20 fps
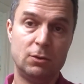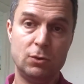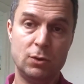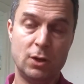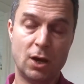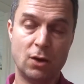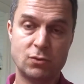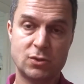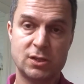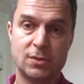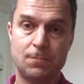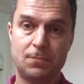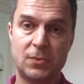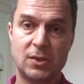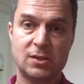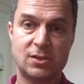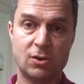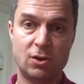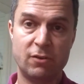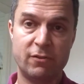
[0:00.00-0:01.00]
who knows,
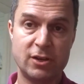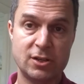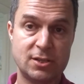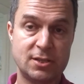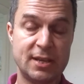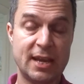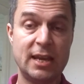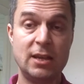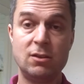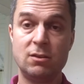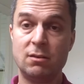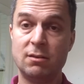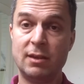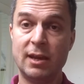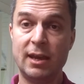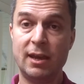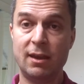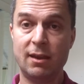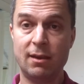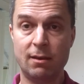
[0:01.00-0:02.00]
servers, they
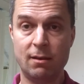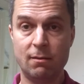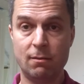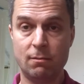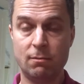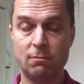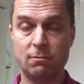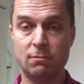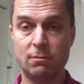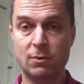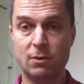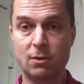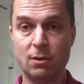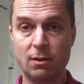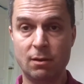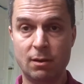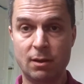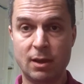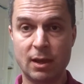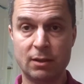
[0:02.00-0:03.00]

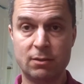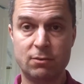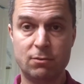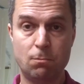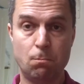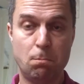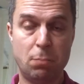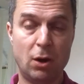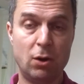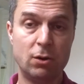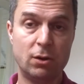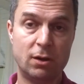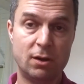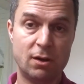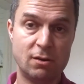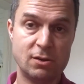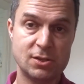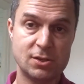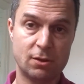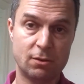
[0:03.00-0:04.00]
get
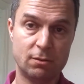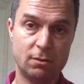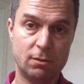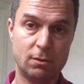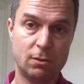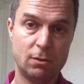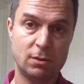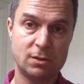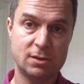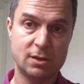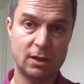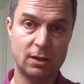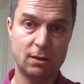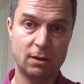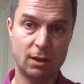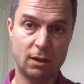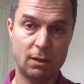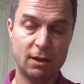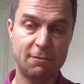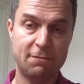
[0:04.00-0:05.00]
bonkers on
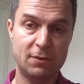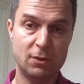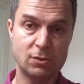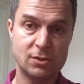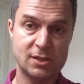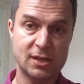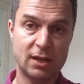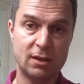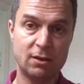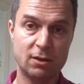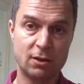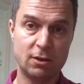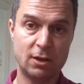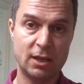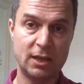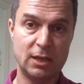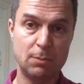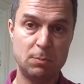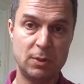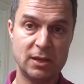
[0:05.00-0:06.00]
sending, if you send
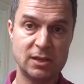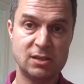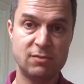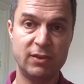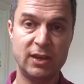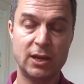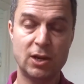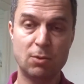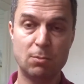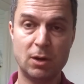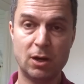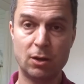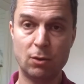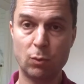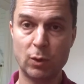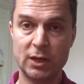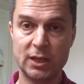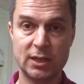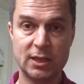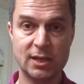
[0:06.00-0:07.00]
an EPSV
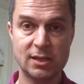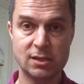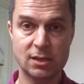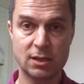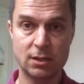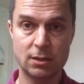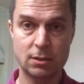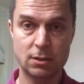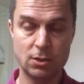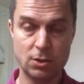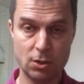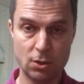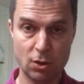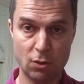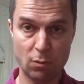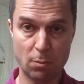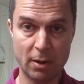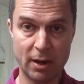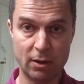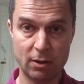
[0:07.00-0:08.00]
command when it doesn't
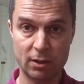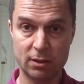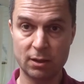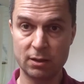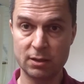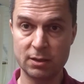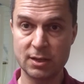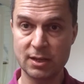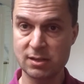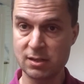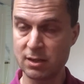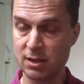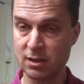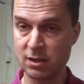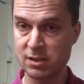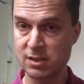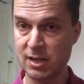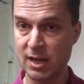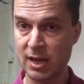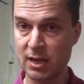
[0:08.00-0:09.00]
know about it and it doesn't
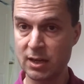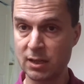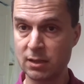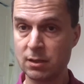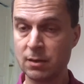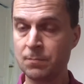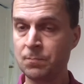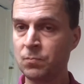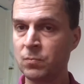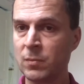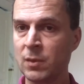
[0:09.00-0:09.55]
understand it.